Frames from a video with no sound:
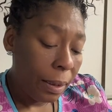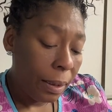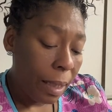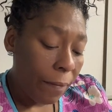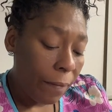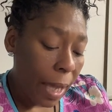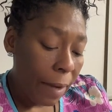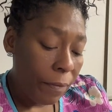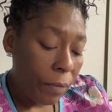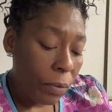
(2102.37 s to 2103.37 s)
love
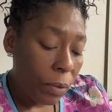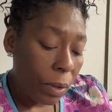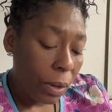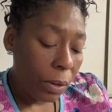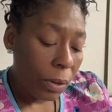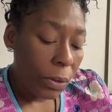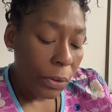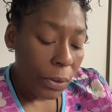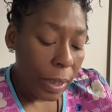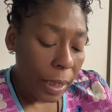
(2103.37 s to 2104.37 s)
life or who
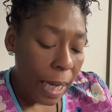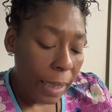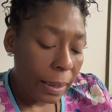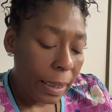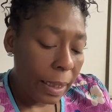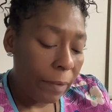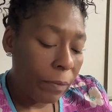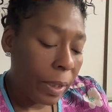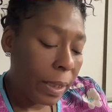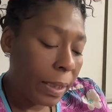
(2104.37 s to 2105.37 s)
you connect and give
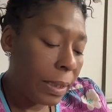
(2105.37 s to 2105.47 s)
with,